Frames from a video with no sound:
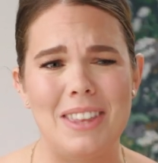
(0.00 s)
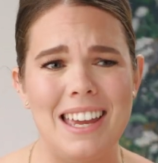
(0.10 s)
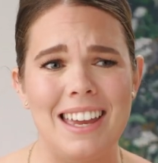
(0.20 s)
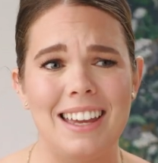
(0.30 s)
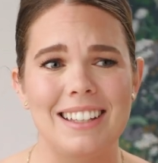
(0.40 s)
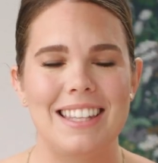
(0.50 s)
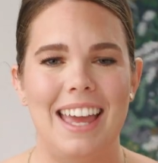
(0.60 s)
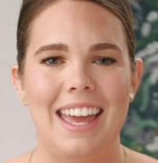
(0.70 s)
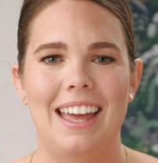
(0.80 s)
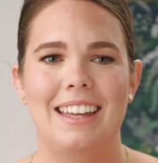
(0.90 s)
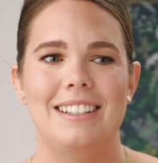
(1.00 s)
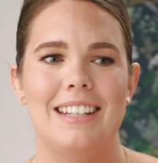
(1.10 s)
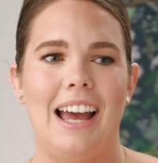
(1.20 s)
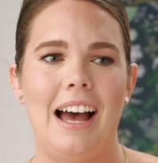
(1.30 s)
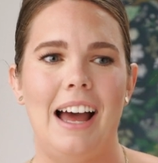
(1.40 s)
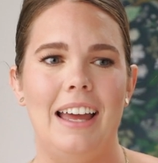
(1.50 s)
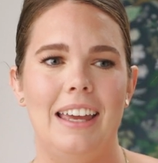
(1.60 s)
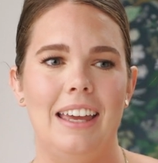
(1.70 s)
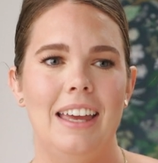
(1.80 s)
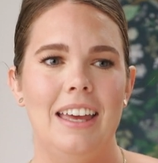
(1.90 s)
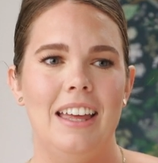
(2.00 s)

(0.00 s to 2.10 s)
things, and I